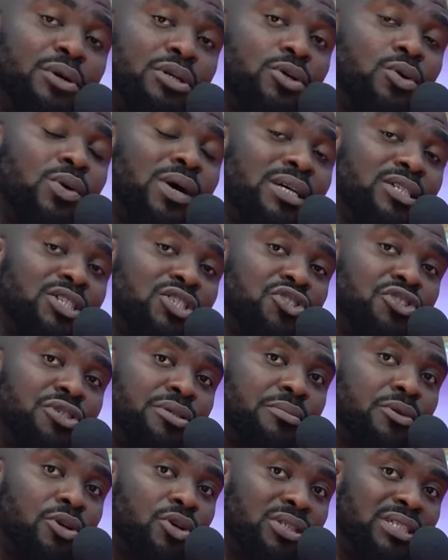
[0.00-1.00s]
go and stream
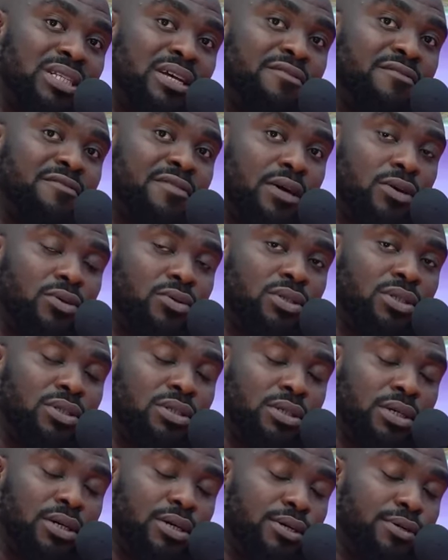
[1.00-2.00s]
Lost and Found.
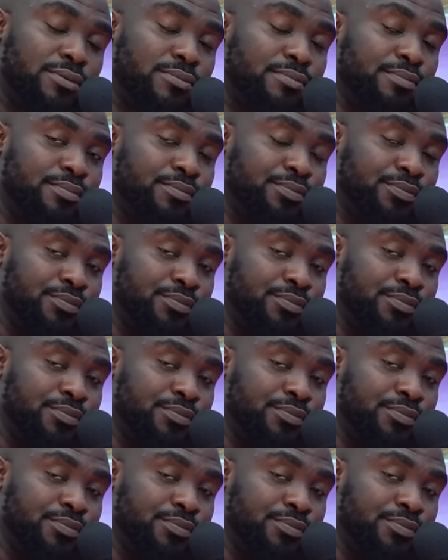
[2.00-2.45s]
Um,